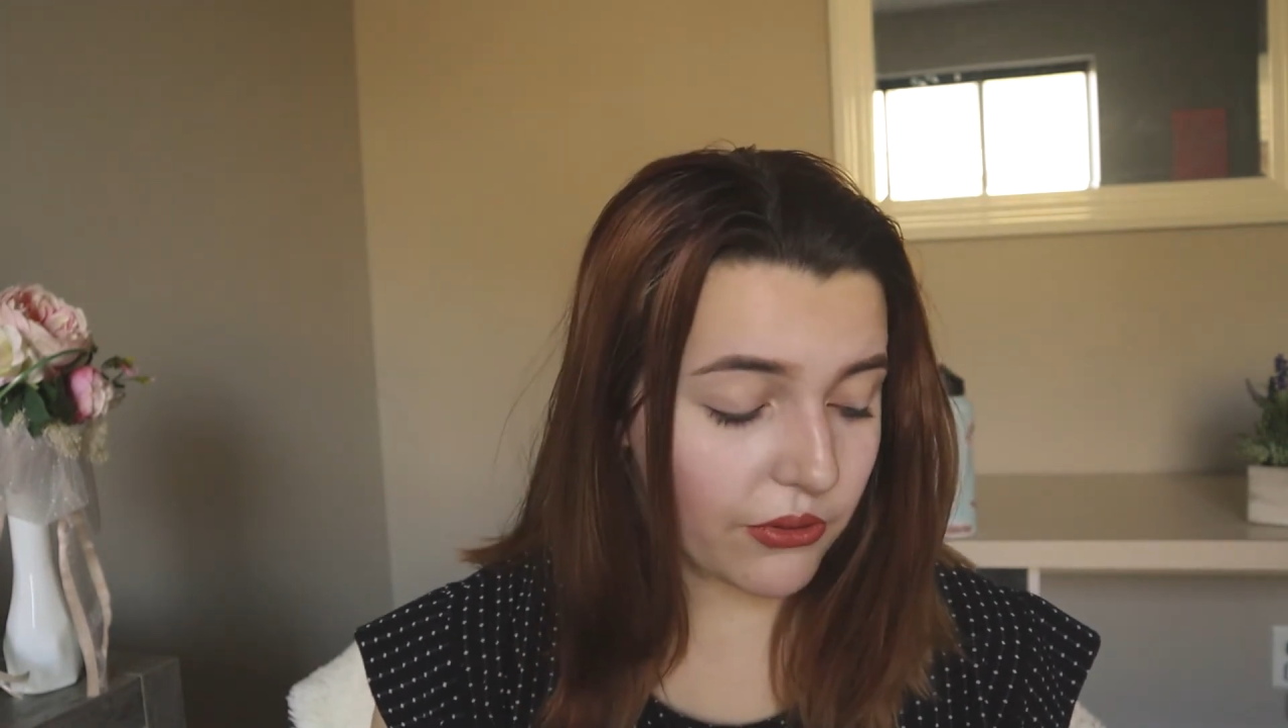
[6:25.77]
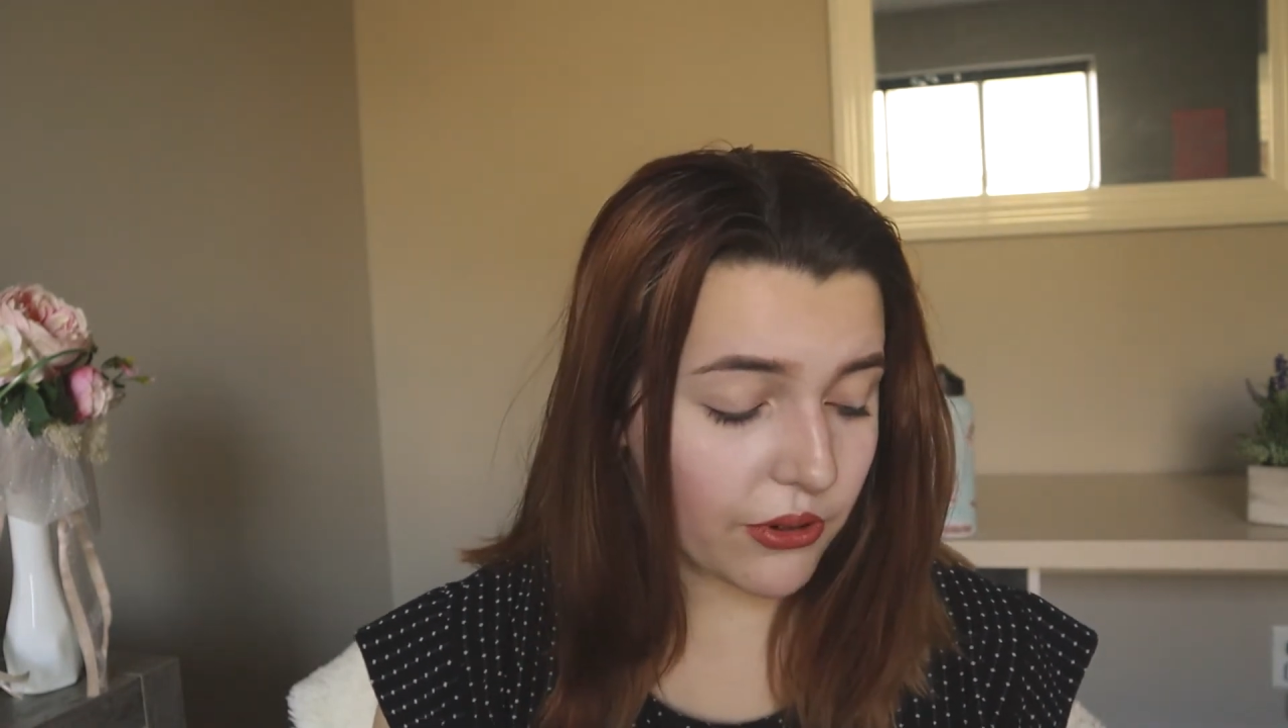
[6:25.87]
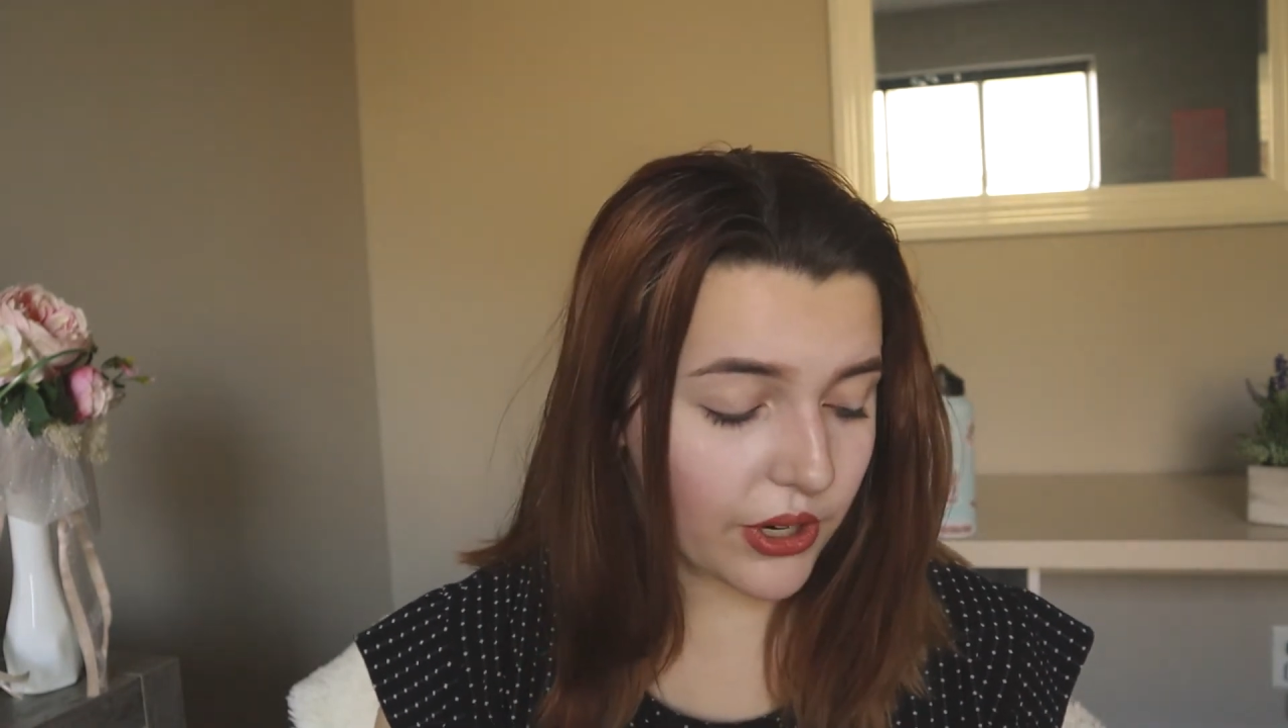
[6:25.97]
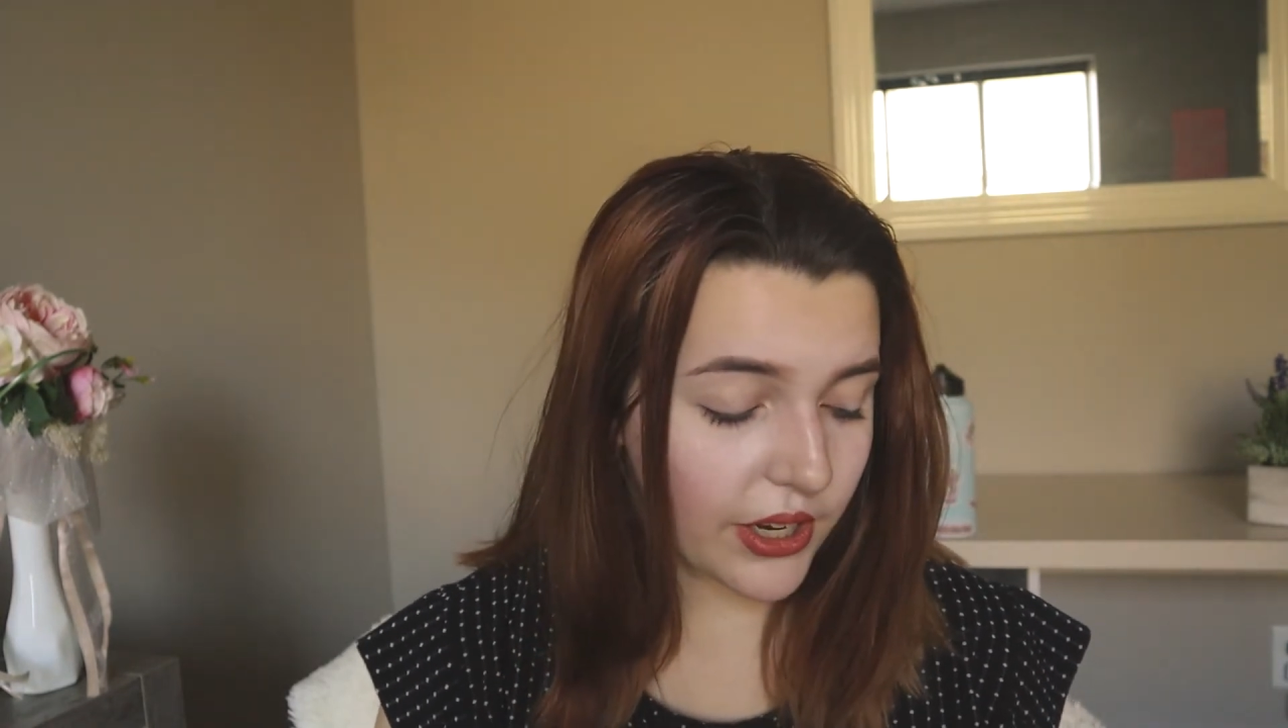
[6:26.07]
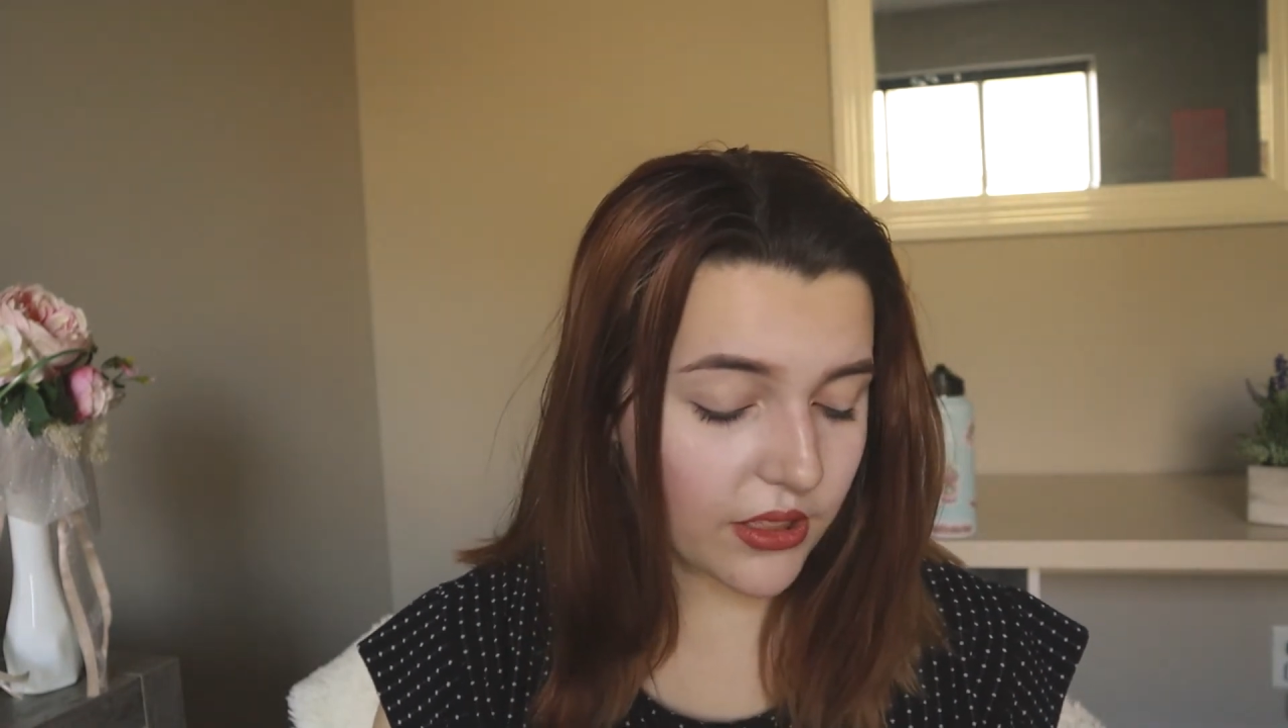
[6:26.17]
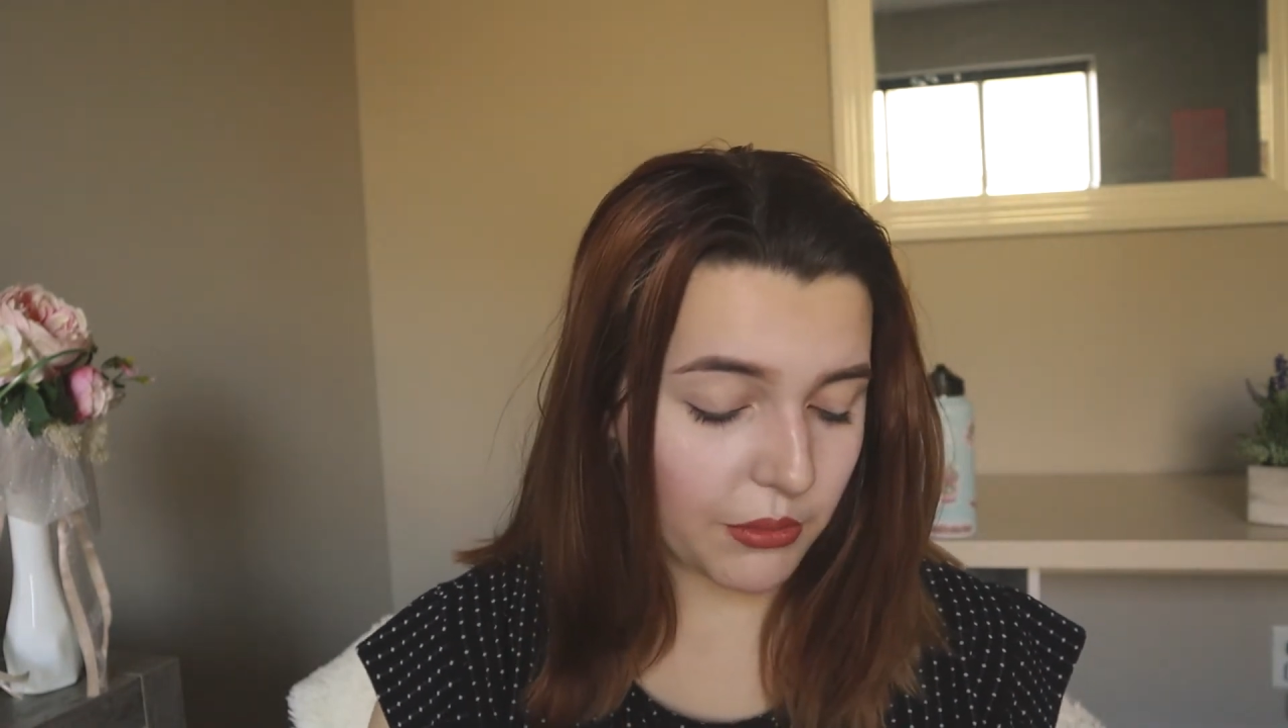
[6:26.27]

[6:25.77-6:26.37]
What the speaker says: for at